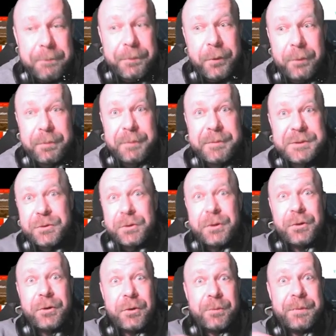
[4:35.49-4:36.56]
Problem is, not
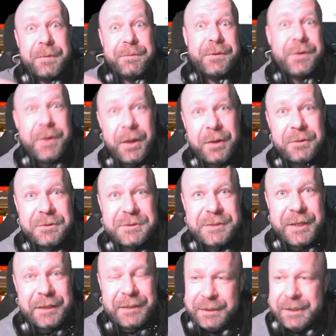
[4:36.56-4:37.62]
a lot of people knows that,